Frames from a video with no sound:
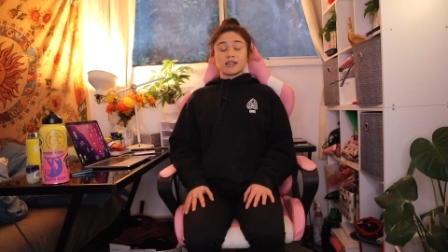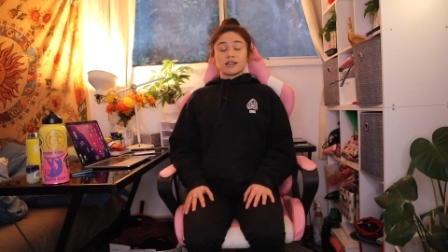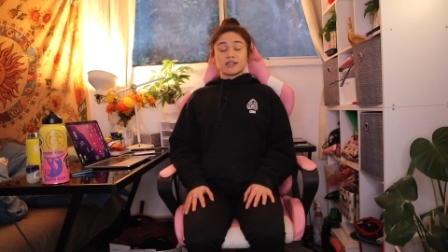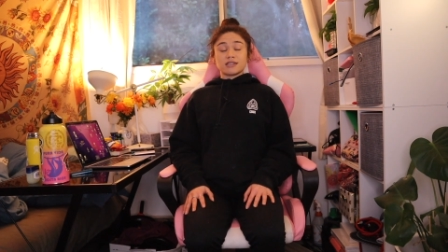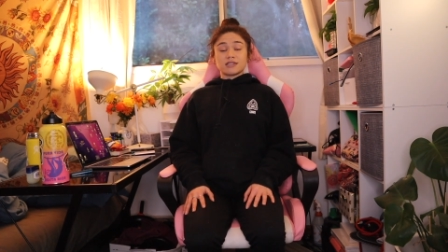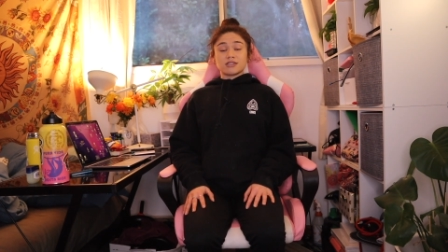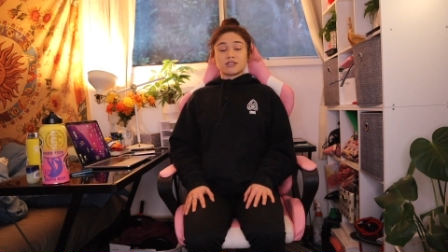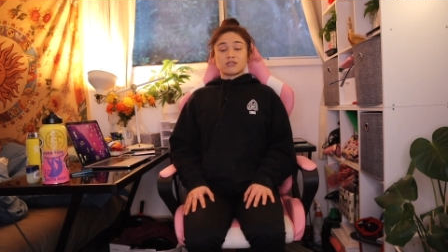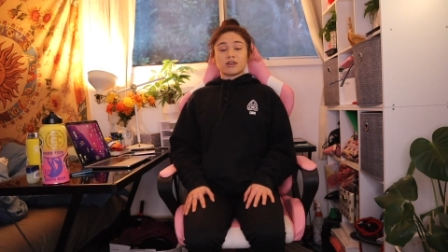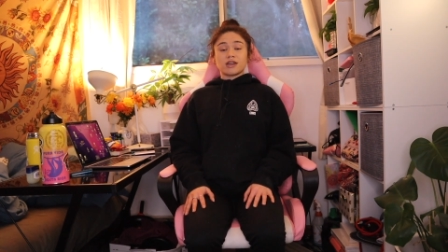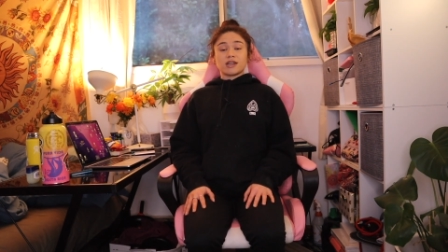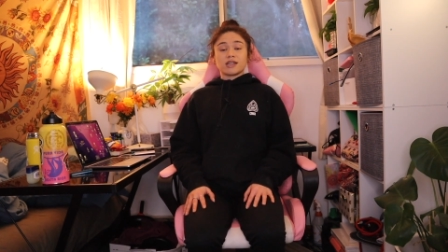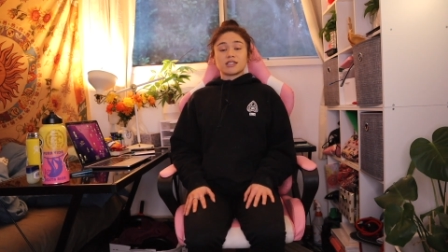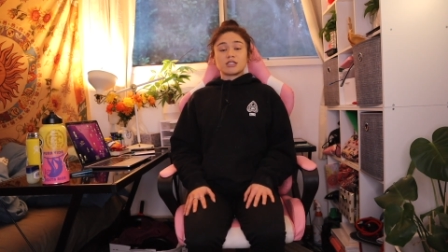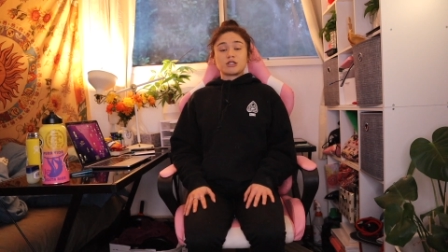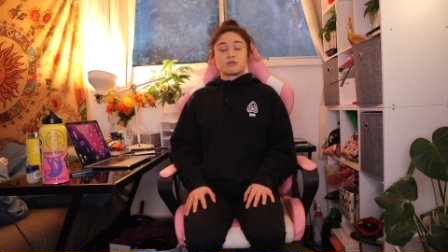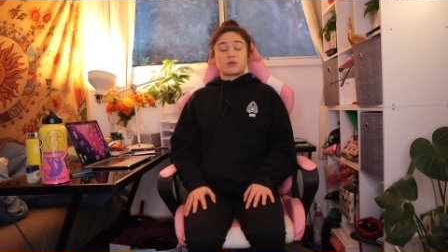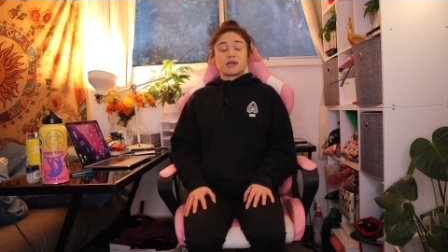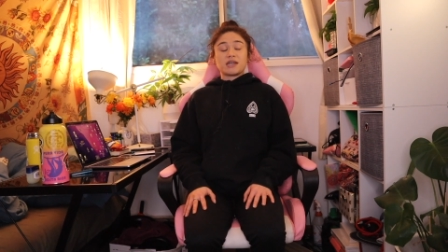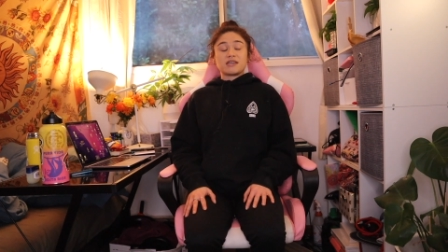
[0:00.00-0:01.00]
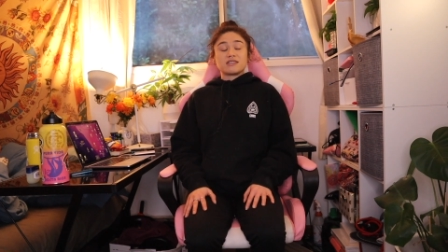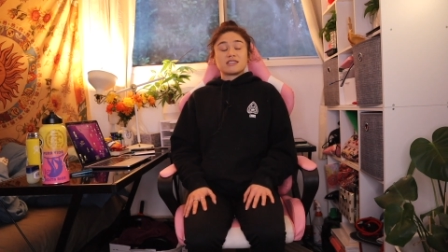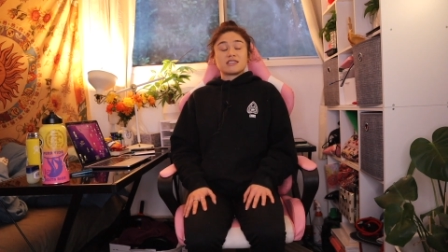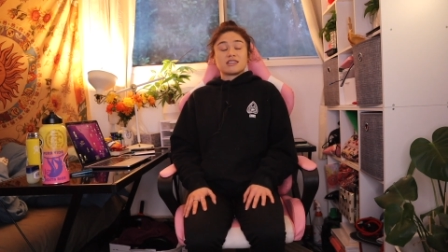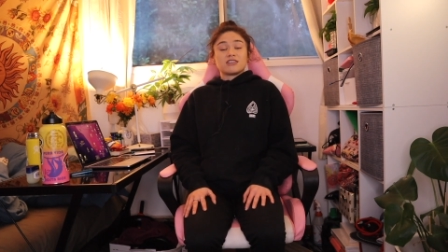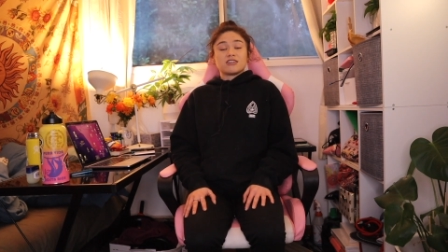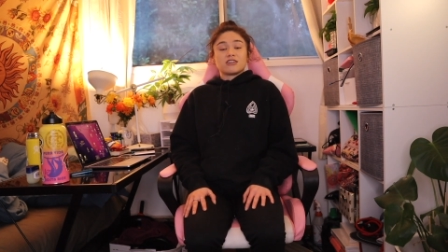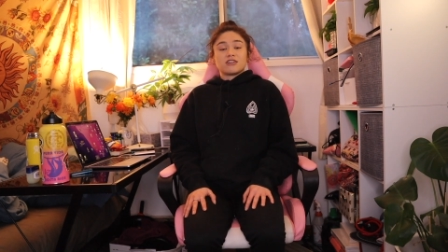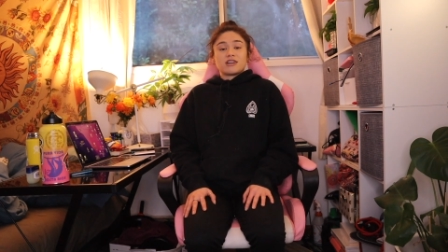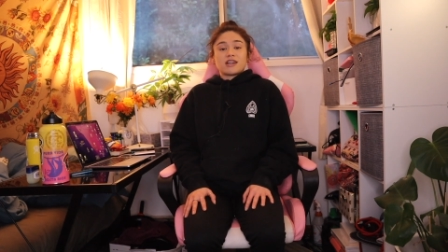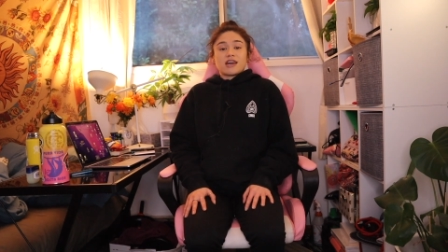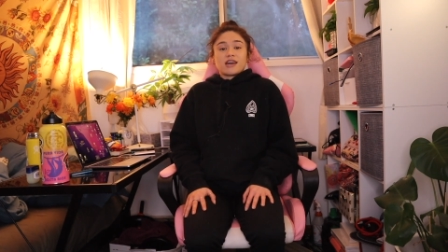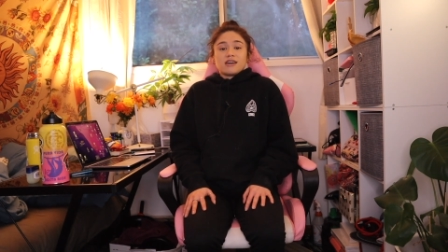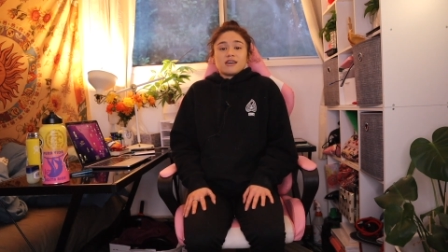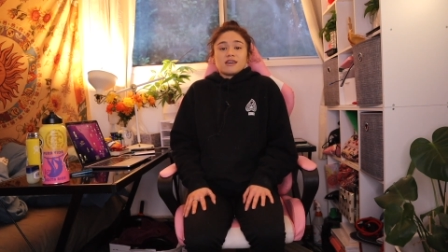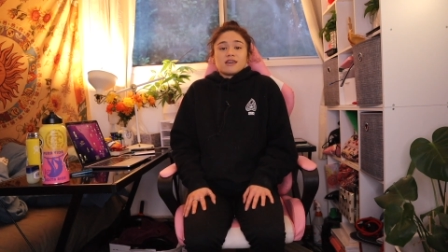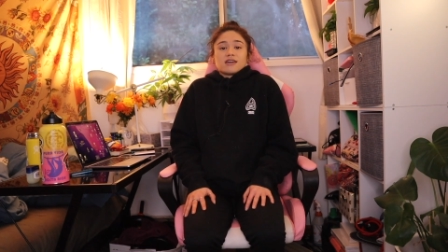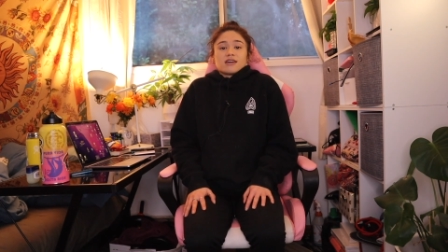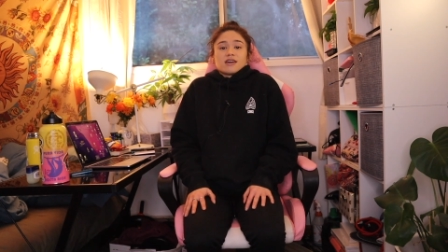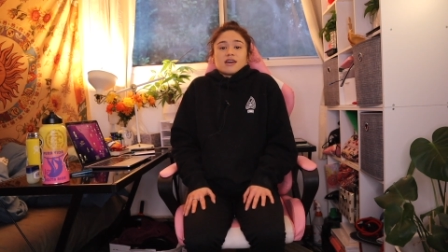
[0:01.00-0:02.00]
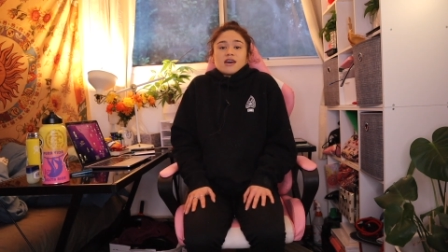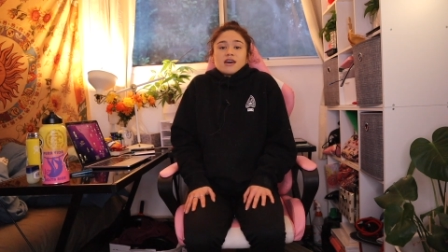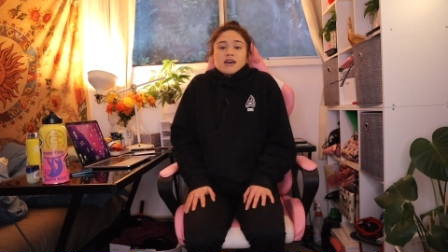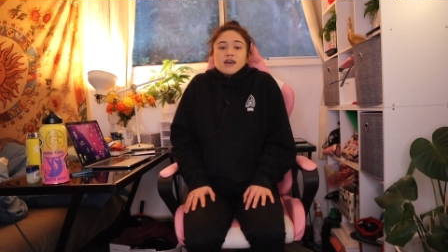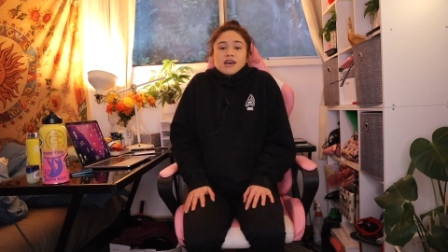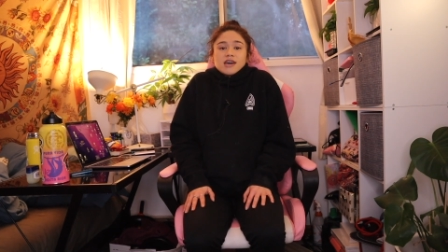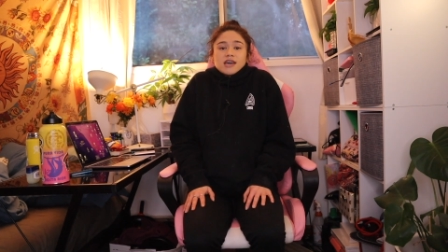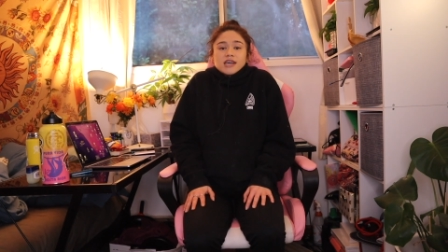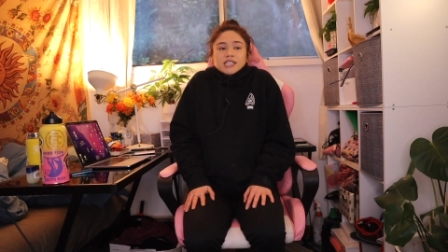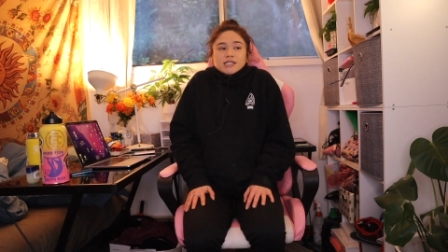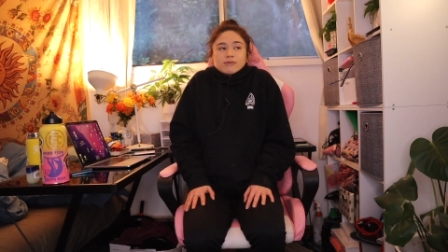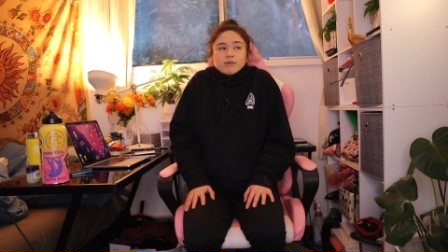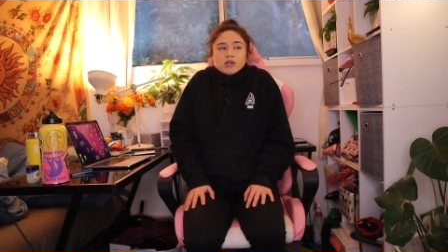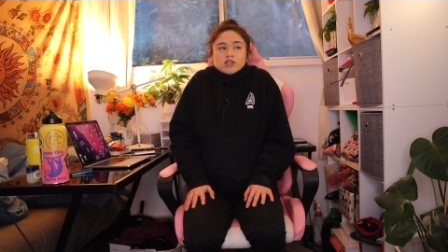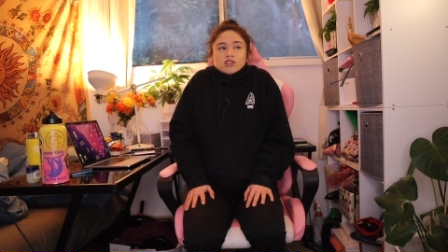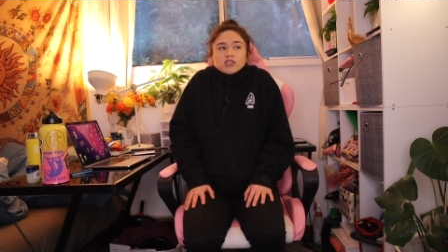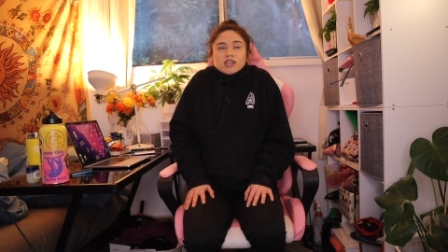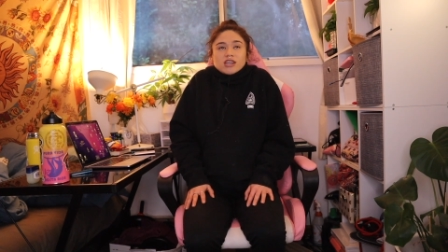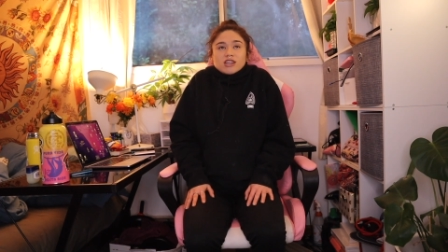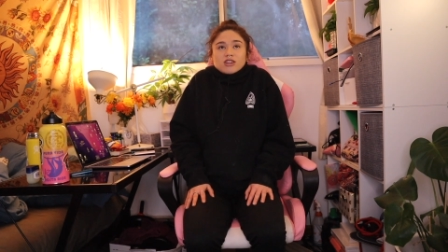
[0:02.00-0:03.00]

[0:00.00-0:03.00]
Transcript: This is creating space in your neck, especially